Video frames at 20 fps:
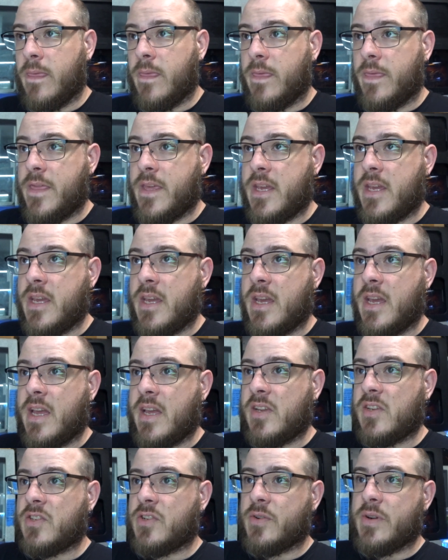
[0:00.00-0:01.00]
the
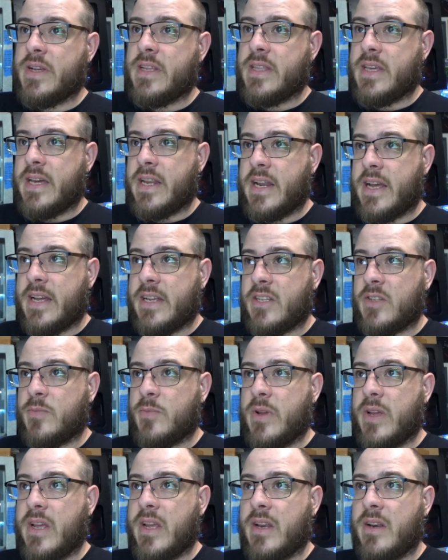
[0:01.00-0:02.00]
history that has
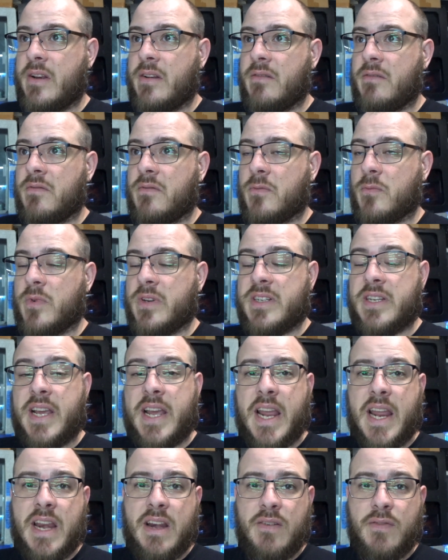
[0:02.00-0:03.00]
been
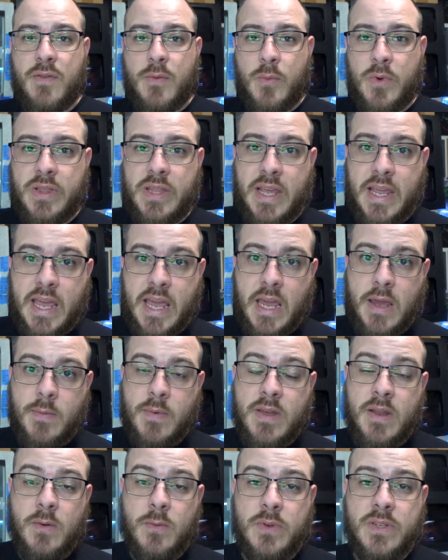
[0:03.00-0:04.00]
retained from when they came
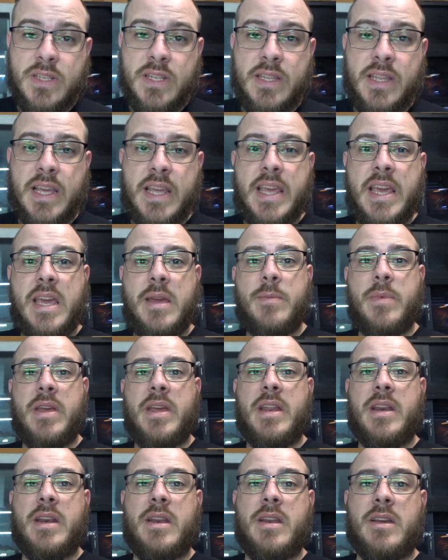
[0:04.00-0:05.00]
in was that they came
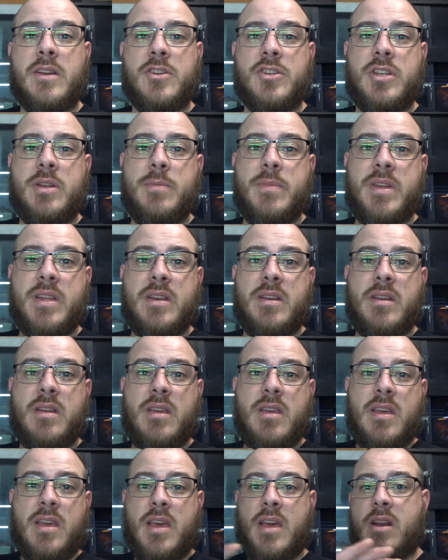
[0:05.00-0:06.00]
in a shipment,
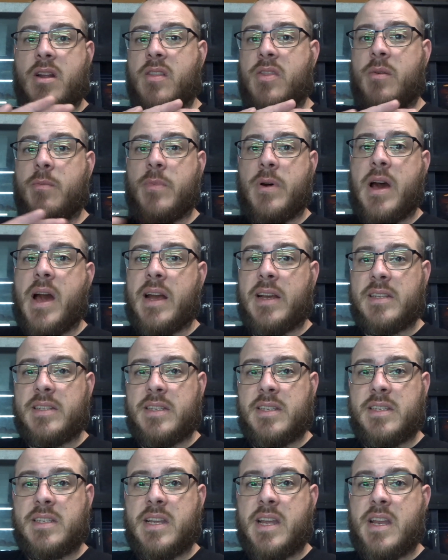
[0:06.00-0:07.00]
and on the box
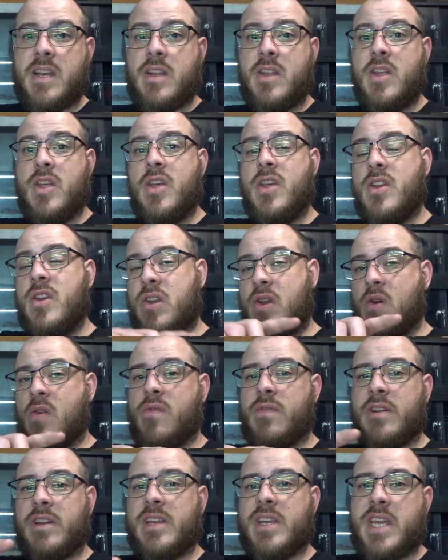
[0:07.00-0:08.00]
it said
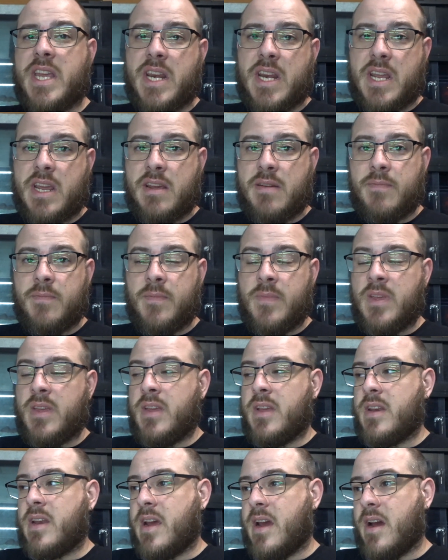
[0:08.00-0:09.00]
Nova Guinea.
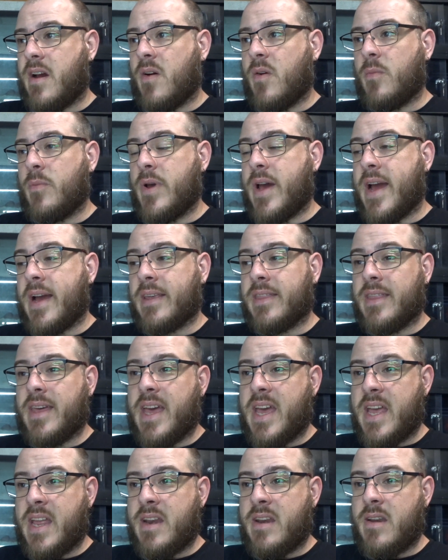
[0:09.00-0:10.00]
Now, back
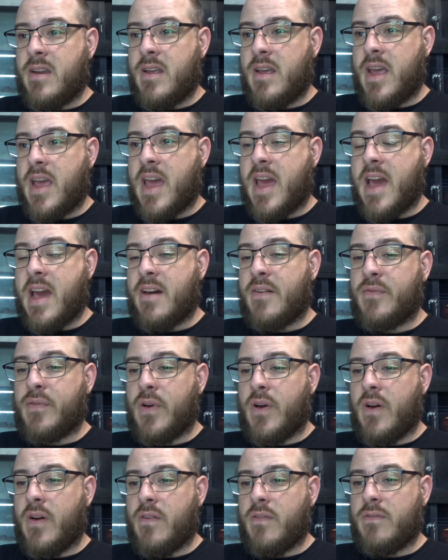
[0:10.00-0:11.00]
then, half
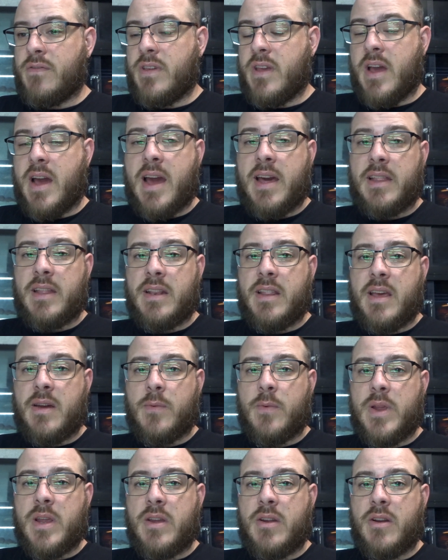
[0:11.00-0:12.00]
of the island that
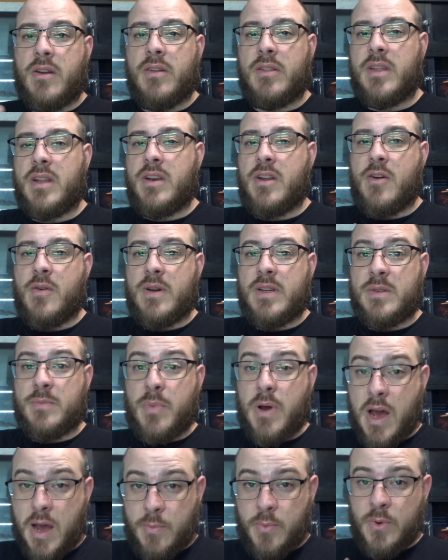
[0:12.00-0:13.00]
we currently know as
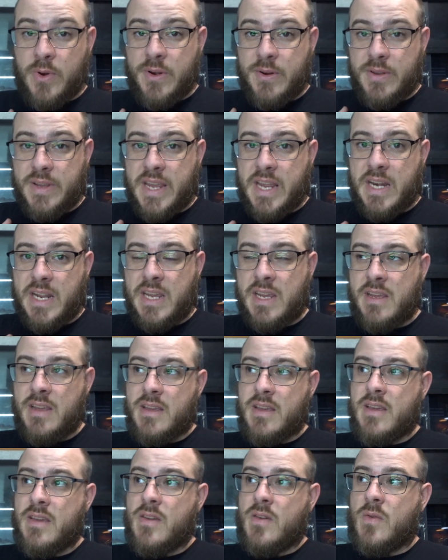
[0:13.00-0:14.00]
Papua New Guinea
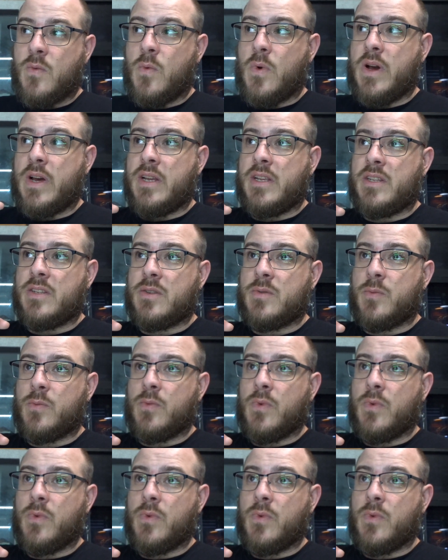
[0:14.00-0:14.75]
was